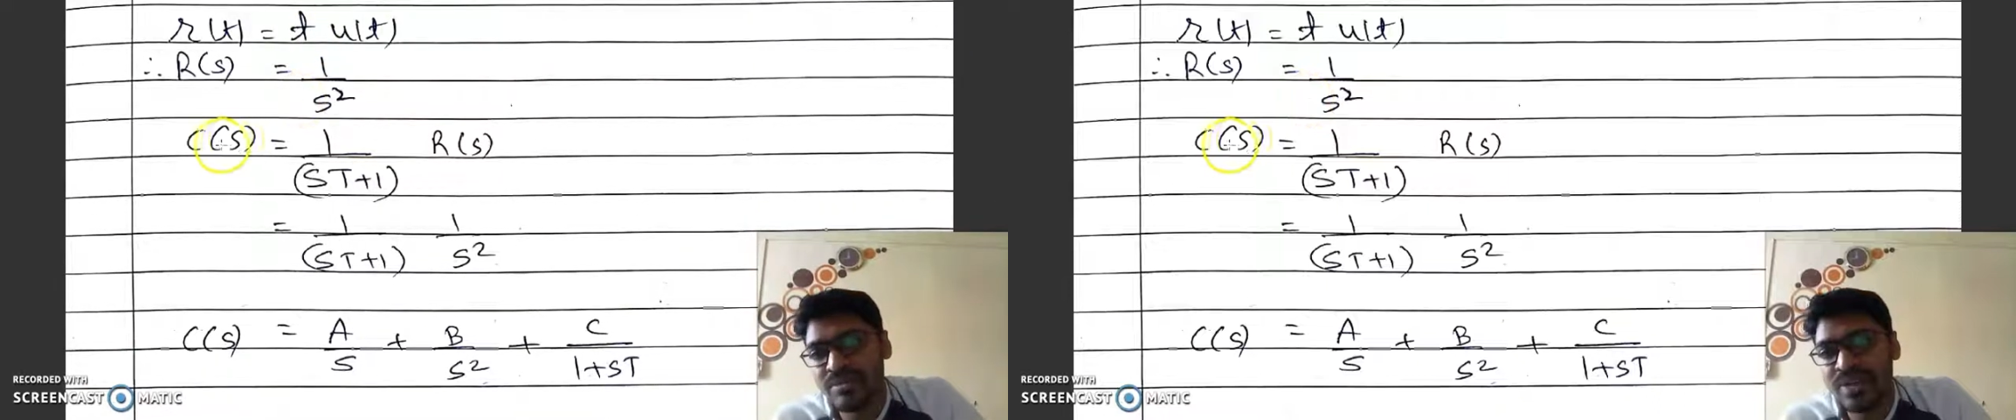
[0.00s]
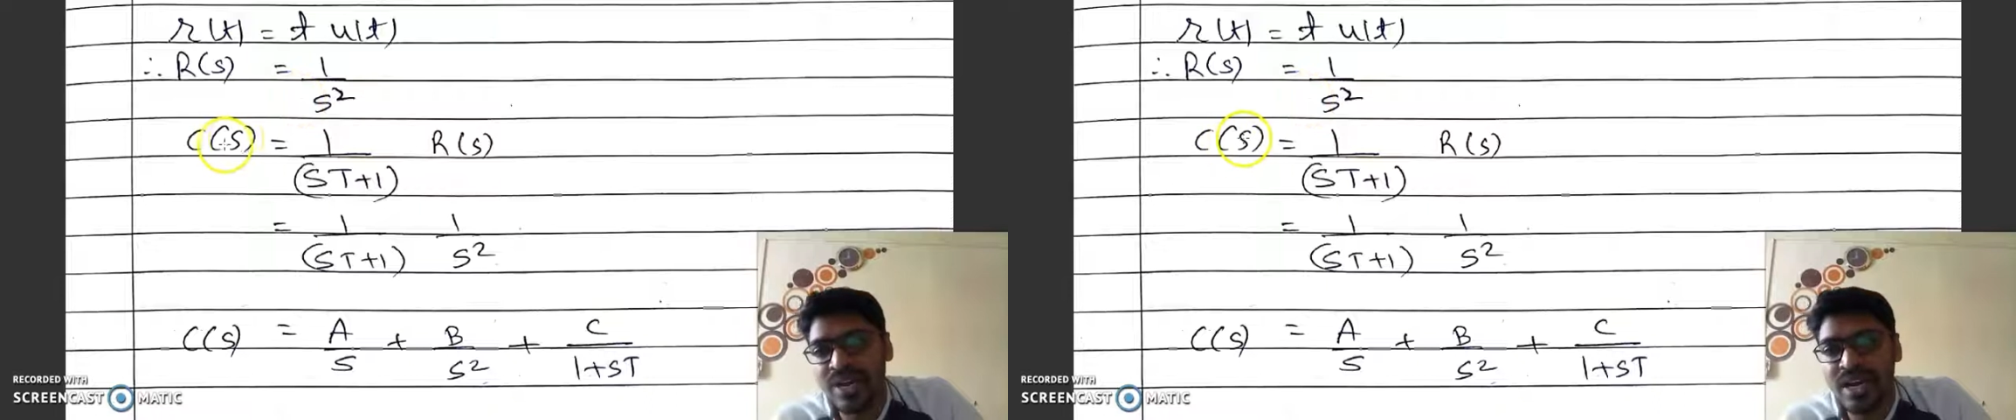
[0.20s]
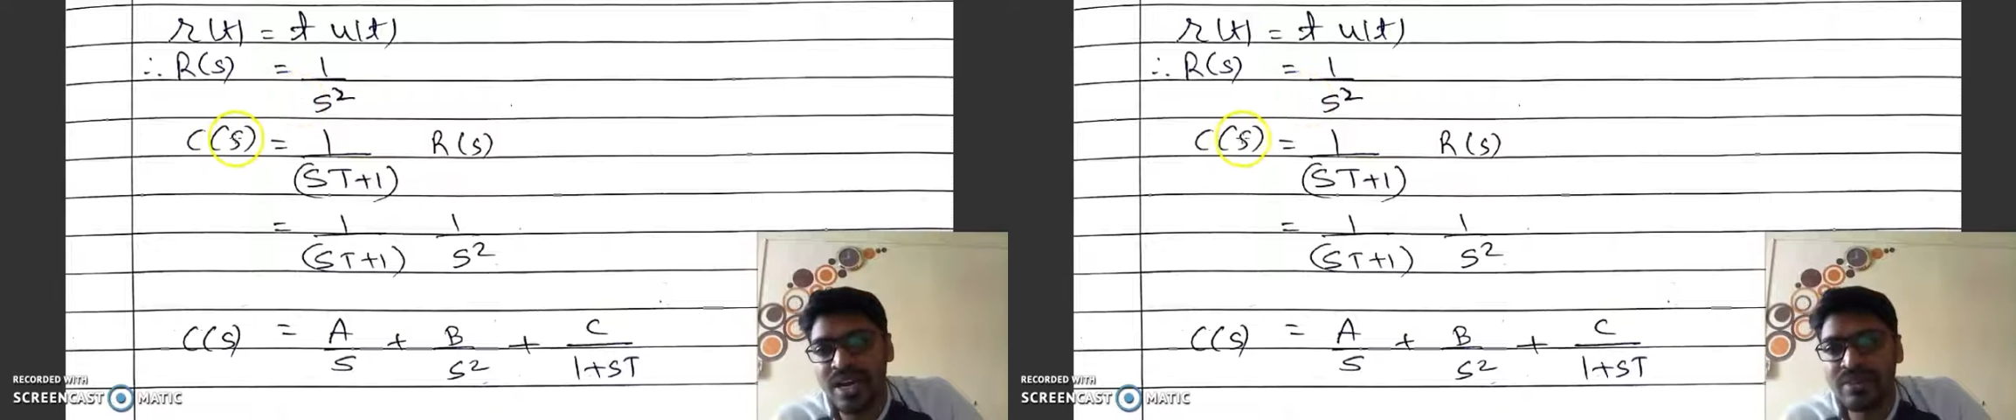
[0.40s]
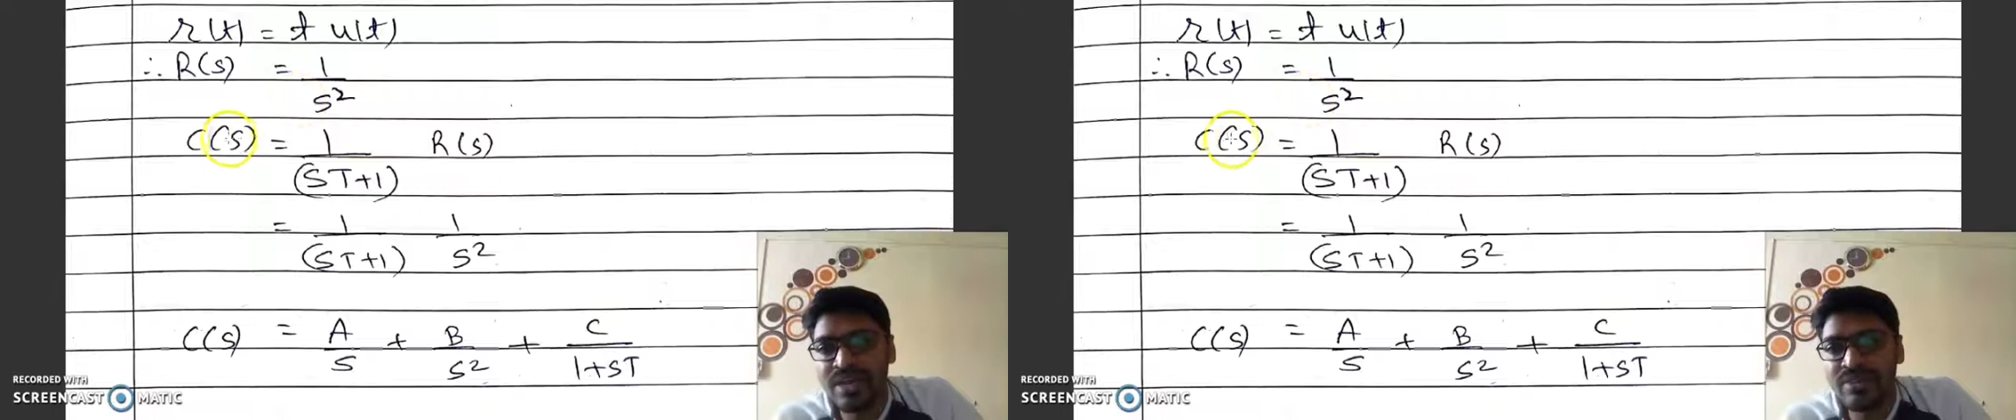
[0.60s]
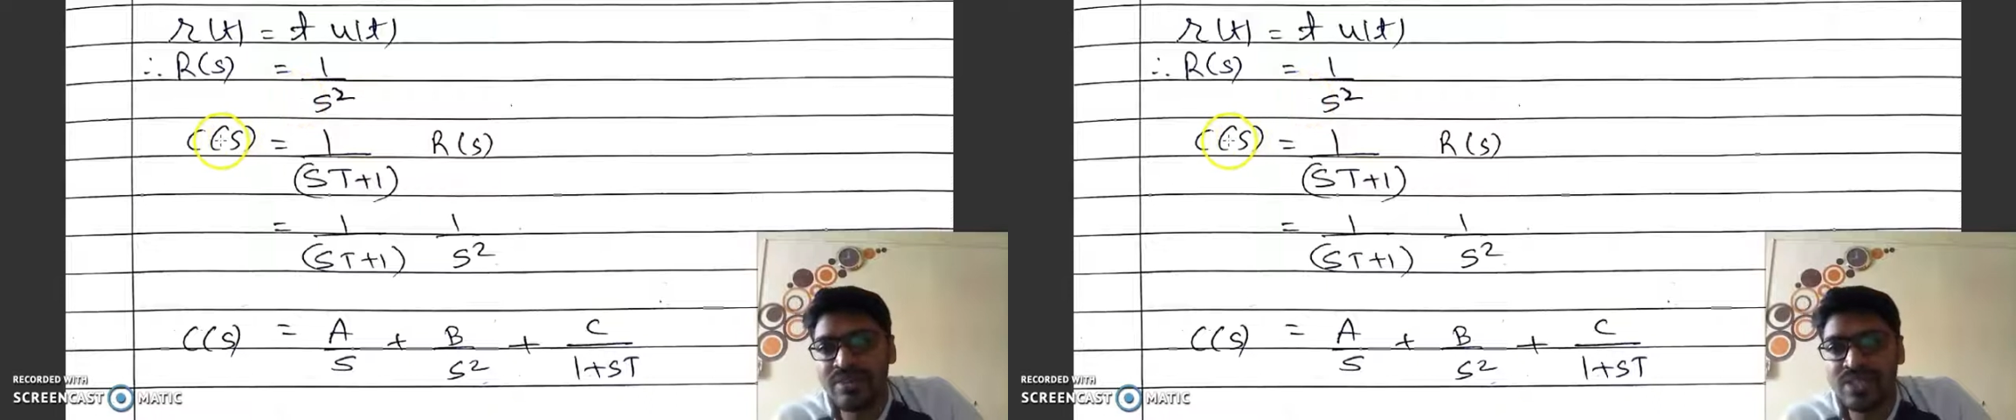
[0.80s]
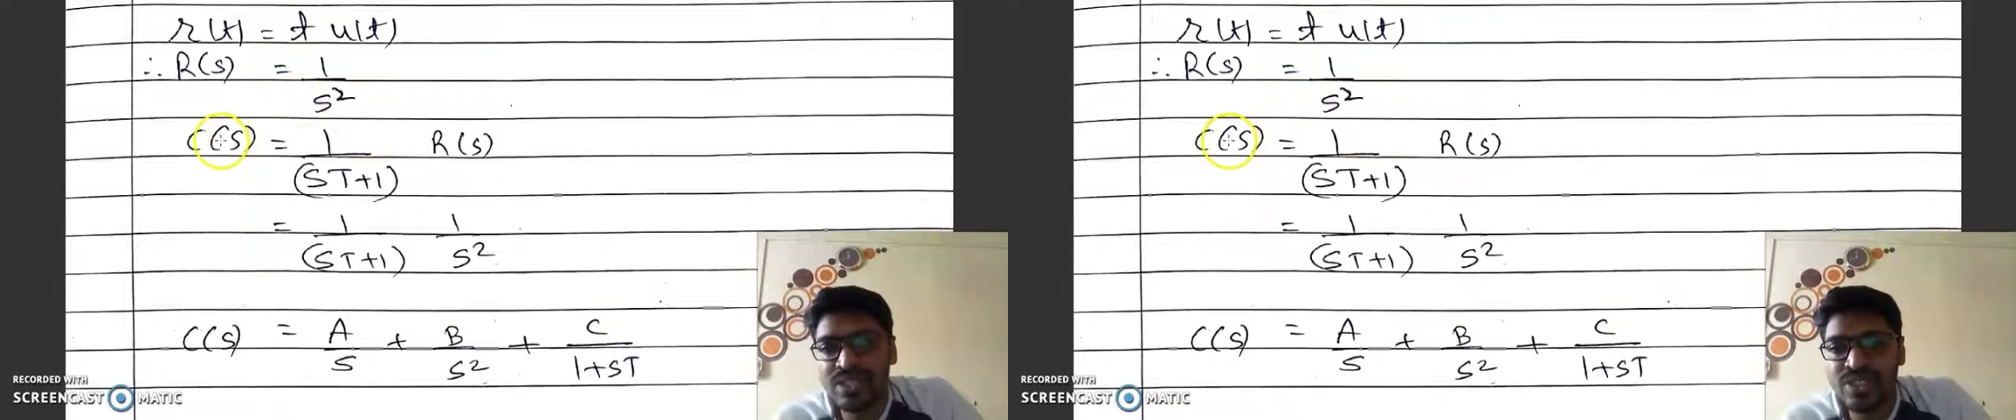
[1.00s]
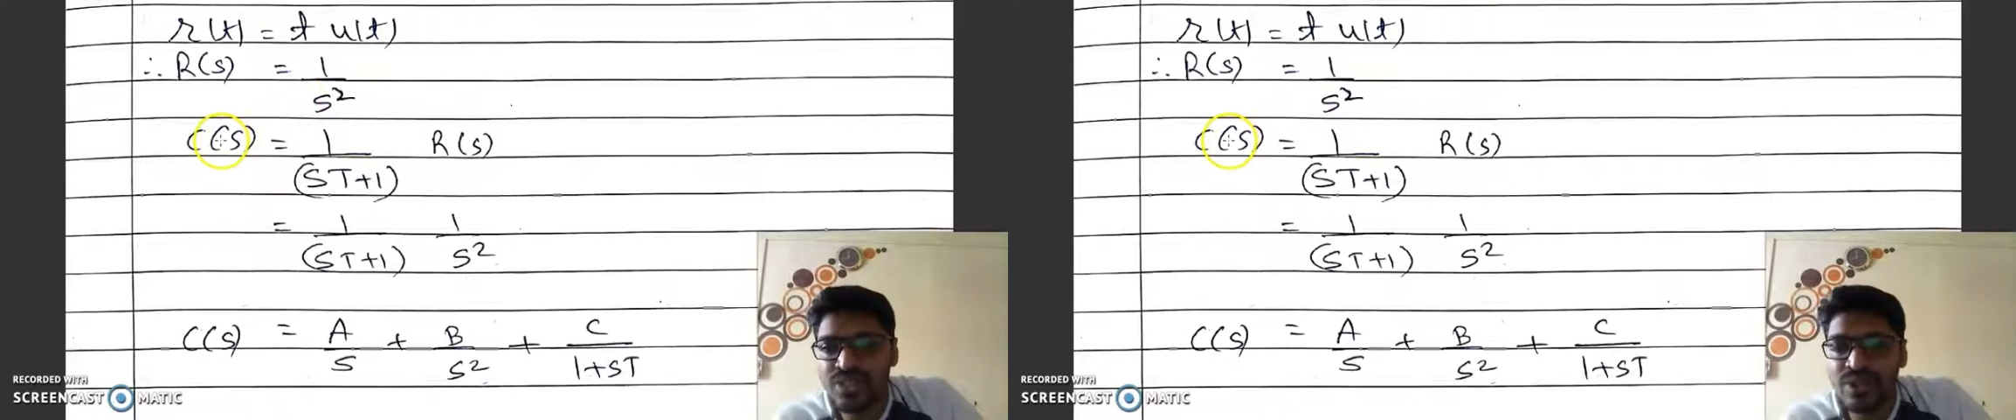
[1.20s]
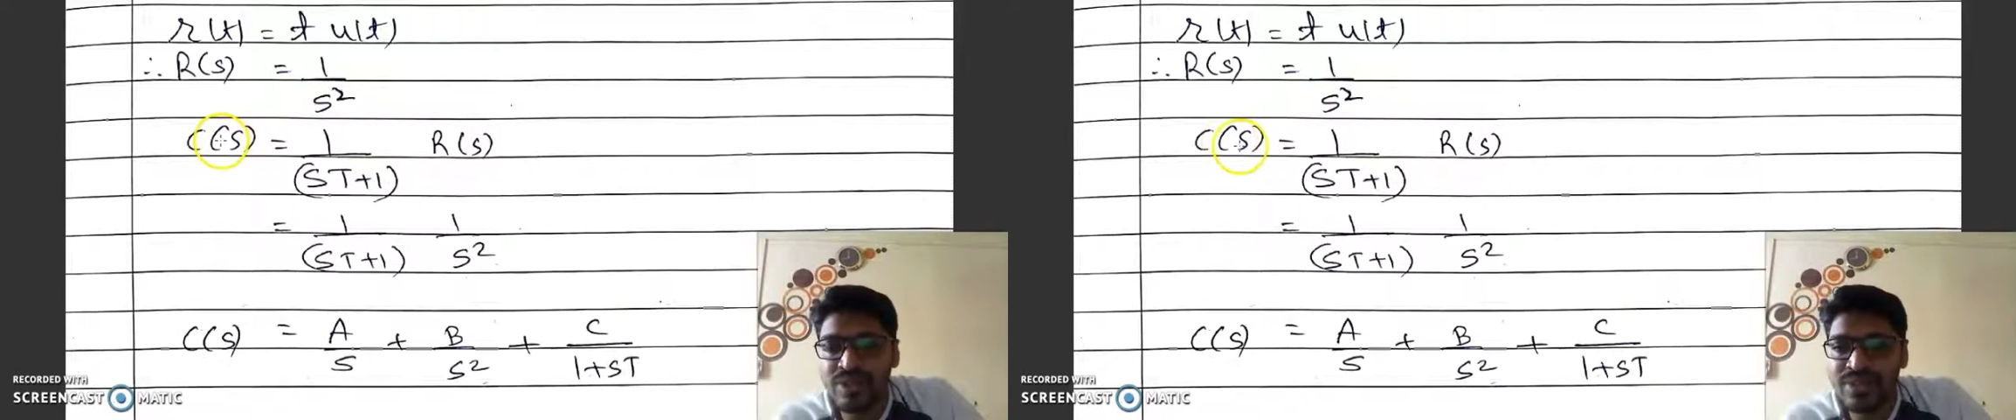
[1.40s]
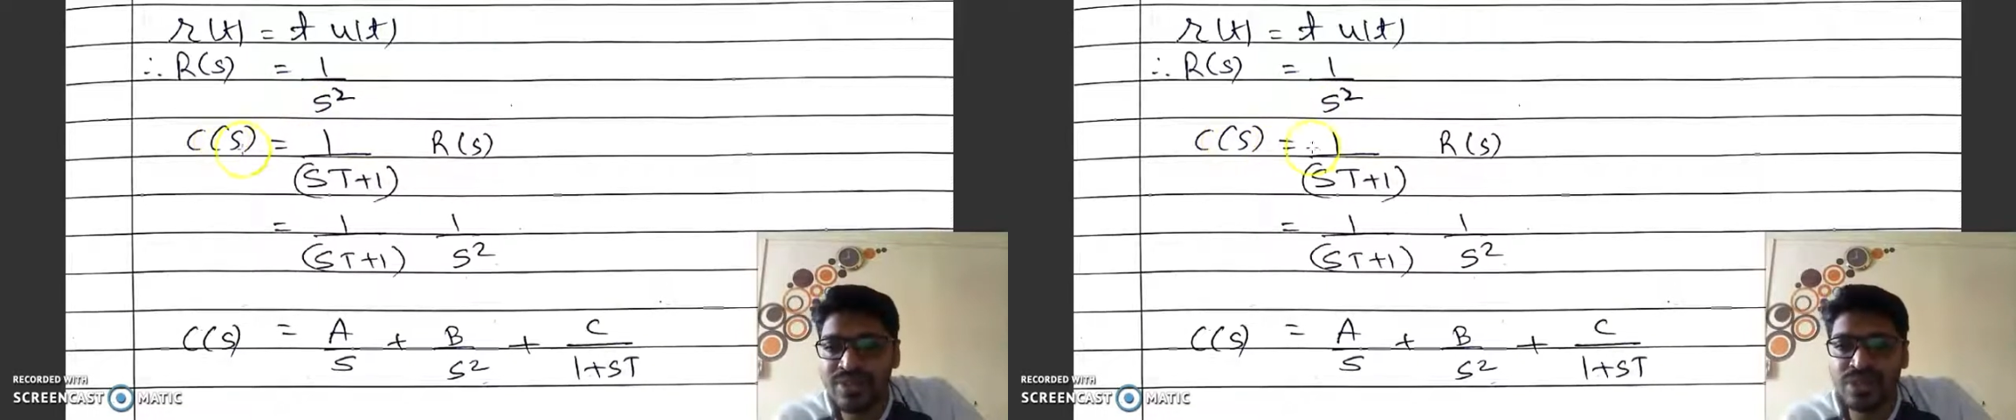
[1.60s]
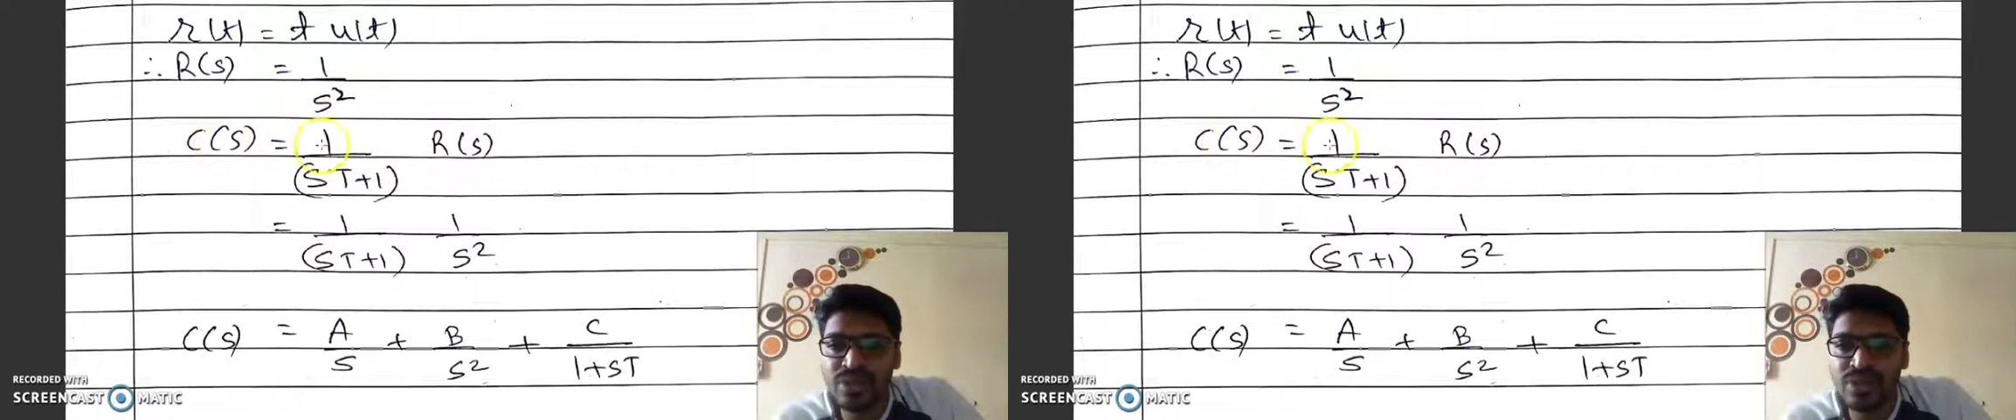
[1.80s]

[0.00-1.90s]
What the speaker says: We have the equation c of s is